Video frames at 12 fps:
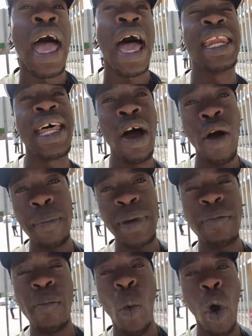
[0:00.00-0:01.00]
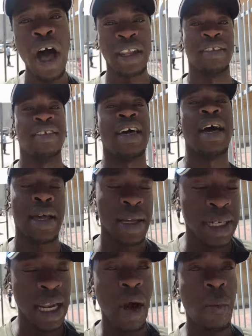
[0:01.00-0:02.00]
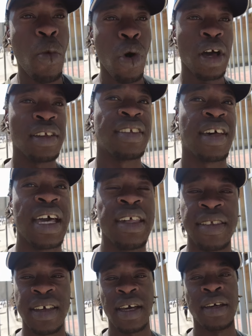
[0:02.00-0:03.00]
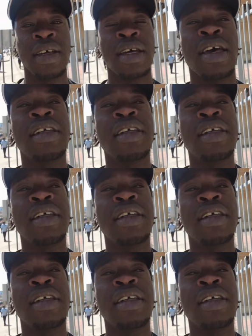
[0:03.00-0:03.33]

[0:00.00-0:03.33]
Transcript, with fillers: And now I'm in Mwanza. Now Mwanza is a